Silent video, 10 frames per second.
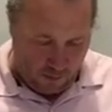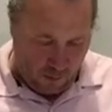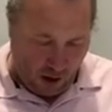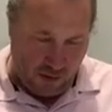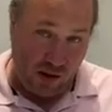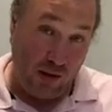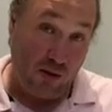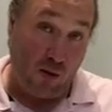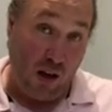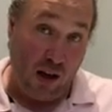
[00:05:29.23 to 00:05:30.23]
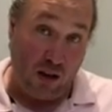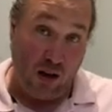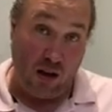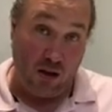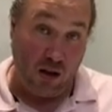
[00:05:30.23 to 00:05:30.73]
This is quite
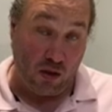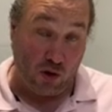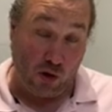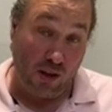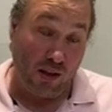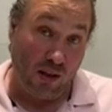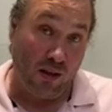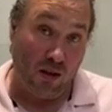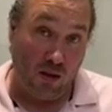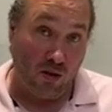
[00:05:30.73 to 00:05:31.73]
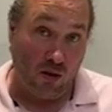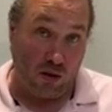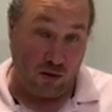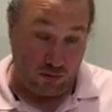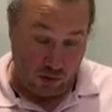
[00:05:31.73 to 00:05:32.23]
a tricky
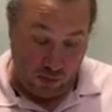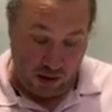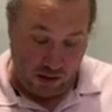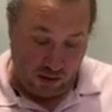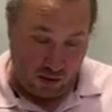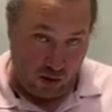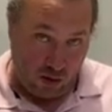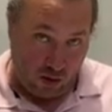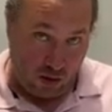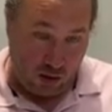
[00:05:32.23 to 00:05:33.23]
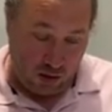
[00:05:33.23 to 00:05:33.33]
meat to cook.